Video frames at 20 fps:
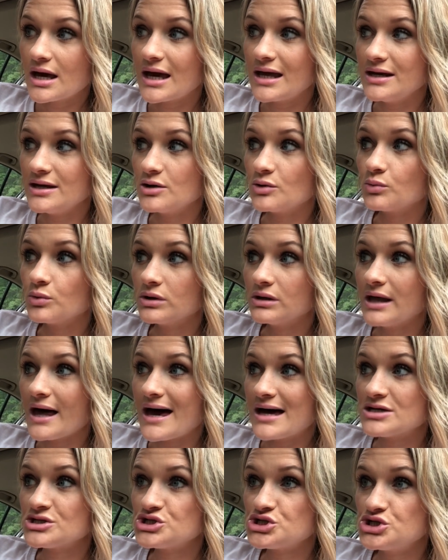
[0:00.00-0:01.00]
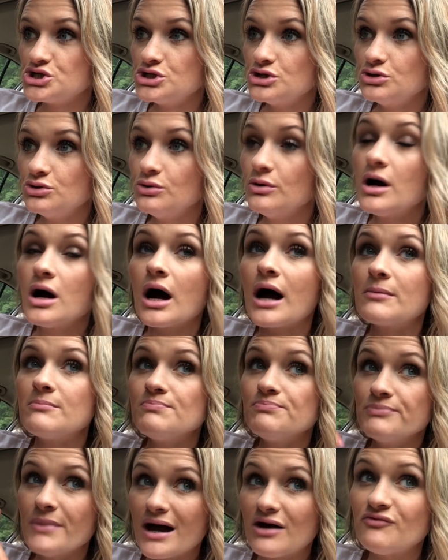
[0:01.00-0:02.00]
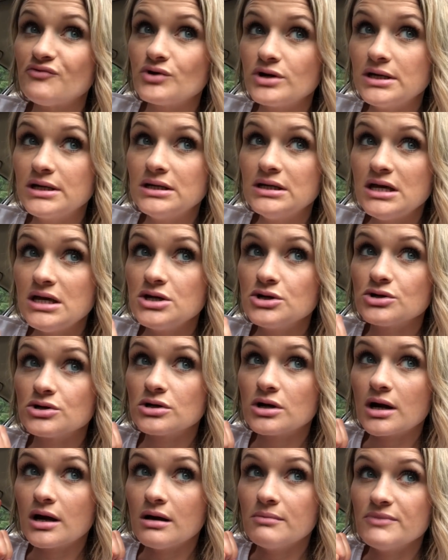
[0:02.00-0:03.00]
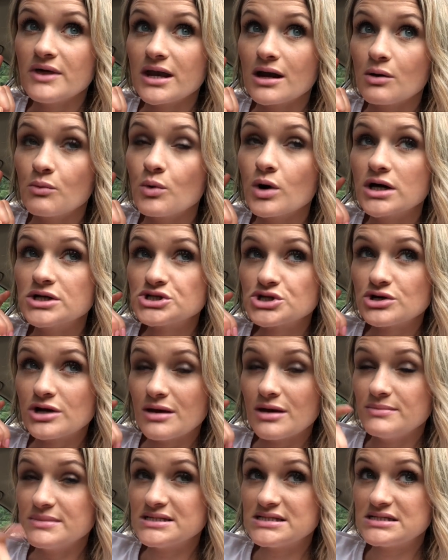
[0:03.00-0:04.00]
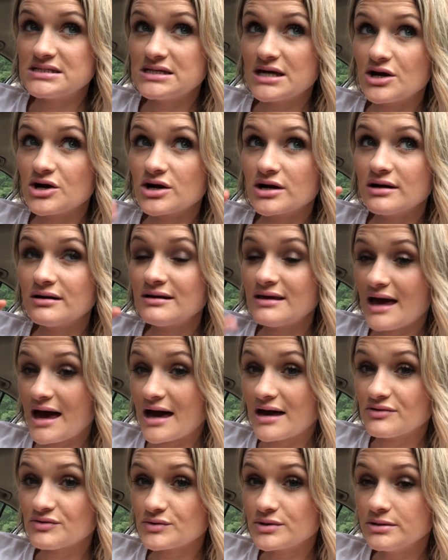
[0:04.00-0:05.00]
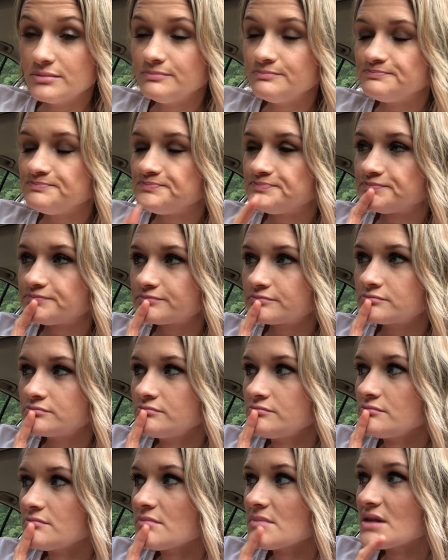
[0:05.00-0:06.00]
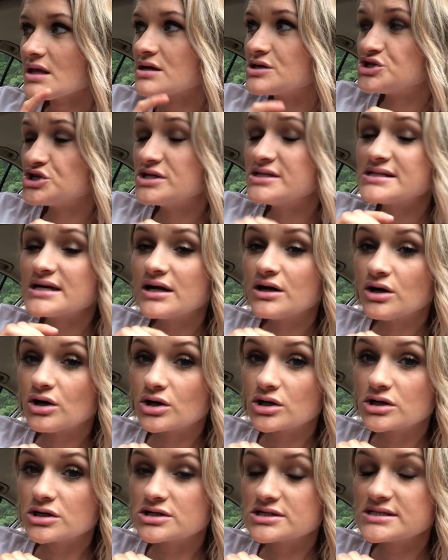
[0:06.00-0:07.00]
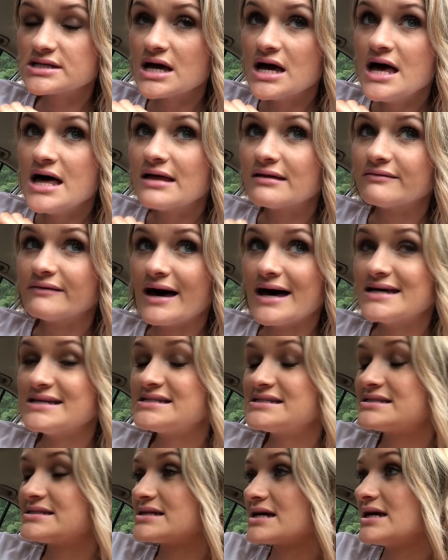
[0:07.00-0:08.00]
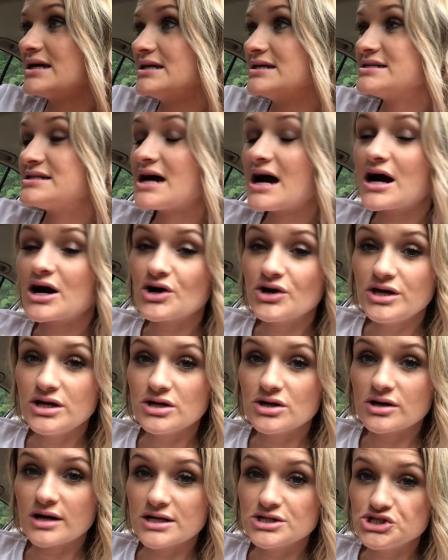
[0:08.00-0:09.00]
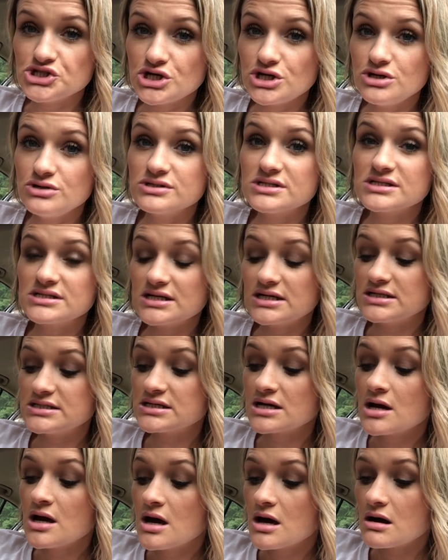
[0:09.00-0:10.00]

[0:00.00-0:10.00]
And it will last you. My friend here that I watch, her name is Sarah Catherine. She said hers lasts an entire year, and she uses it